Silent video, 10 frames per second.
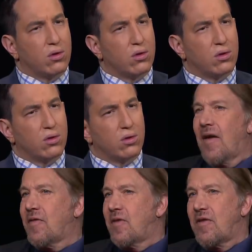we need to go
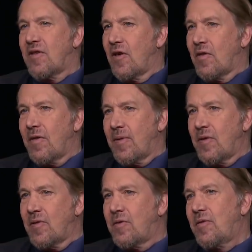after using our
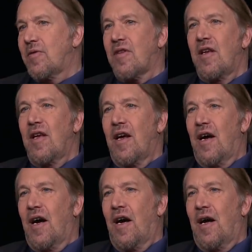criminal tools.
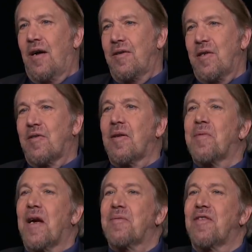You know,
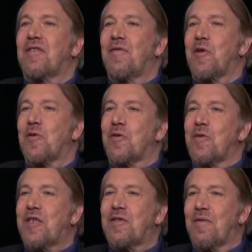sometimes it's difficult to
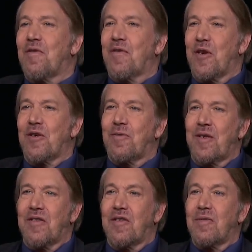reach them for various
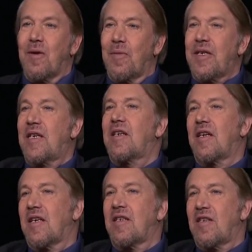reasons, but we need
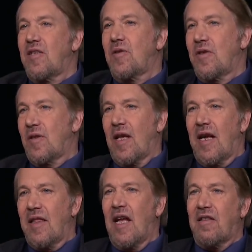to continue to do
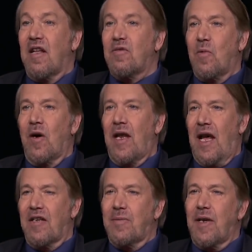that. And that's one
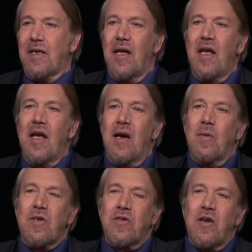aspect.
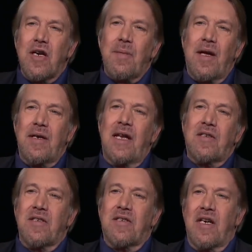When you're talking about
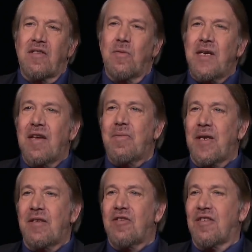nation states, we have
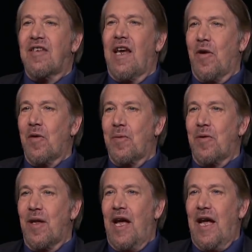been just
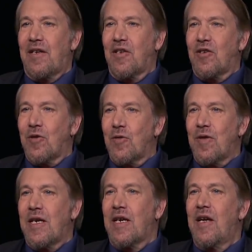terrible at
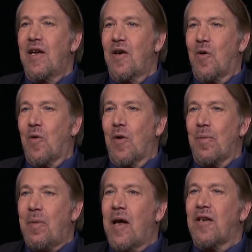deterring or
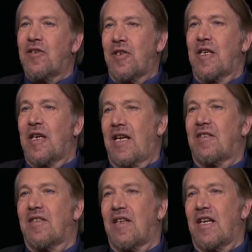punishing
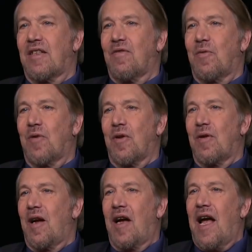nation states
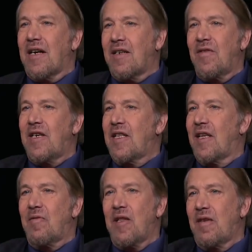for activity
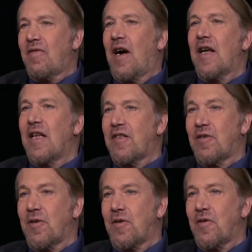that really violates
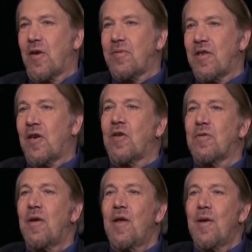all the norms. It
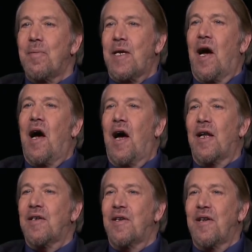goes
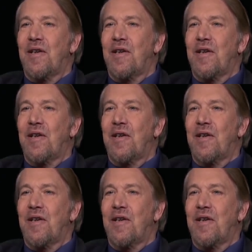beyond